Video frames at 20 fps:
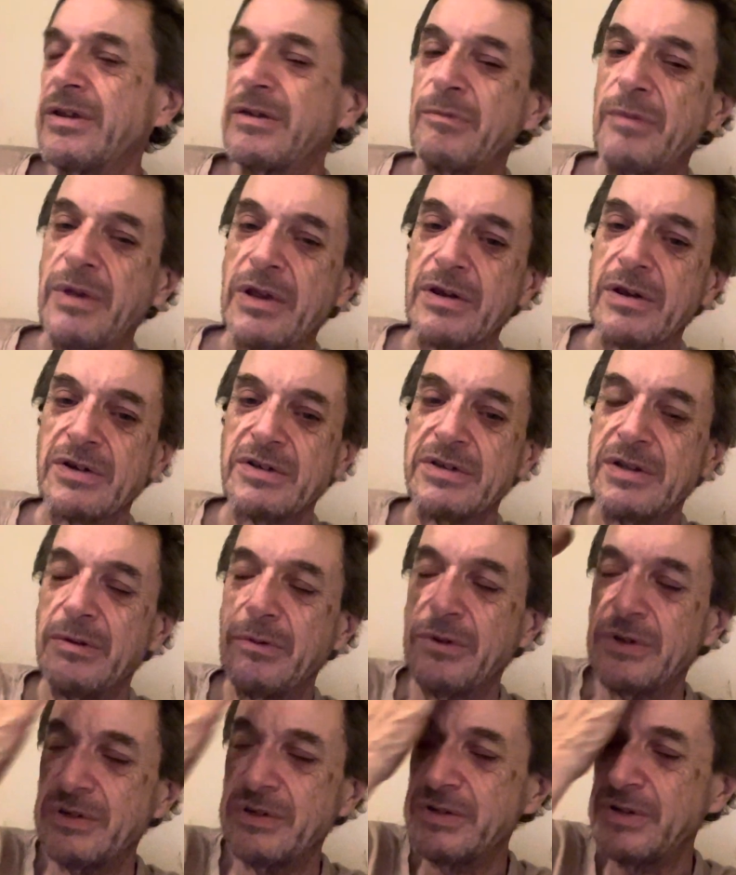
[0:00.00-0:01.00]
because he
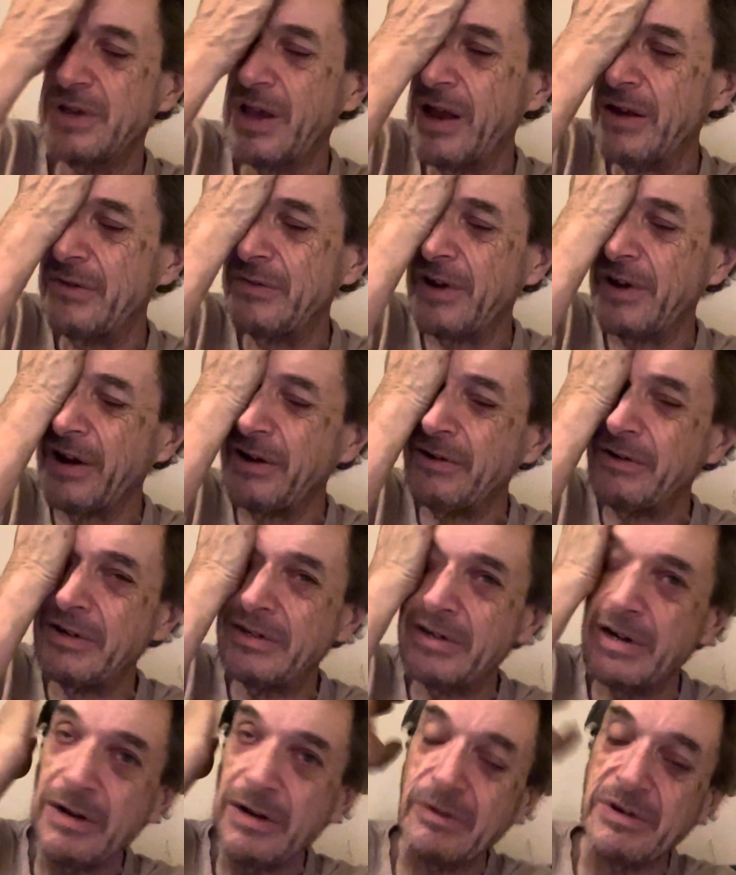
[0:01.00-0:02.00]
was half Irish
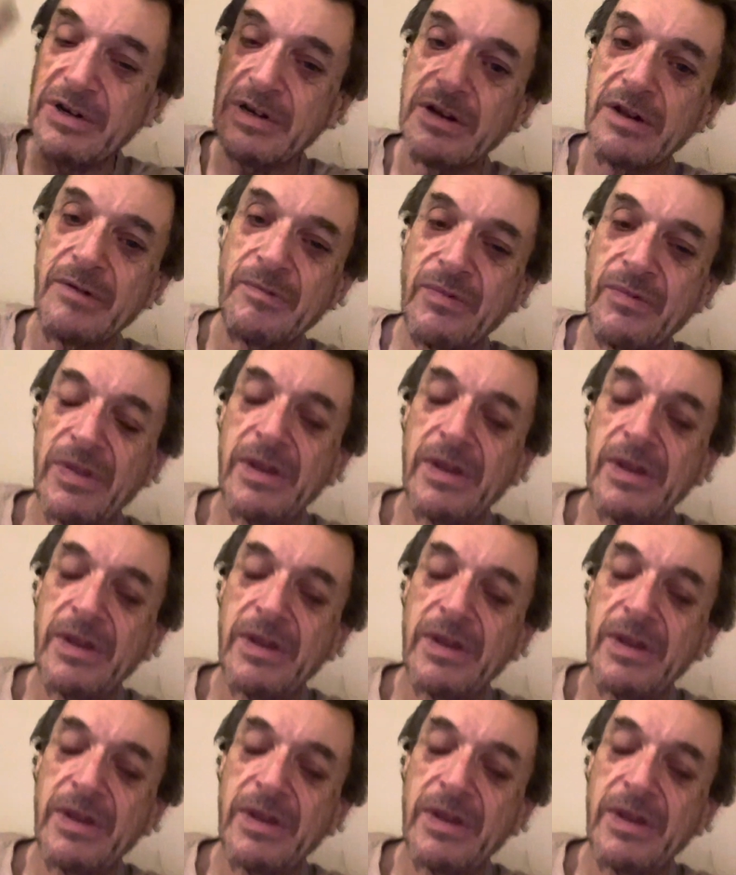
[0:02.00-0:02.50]
and he was in a,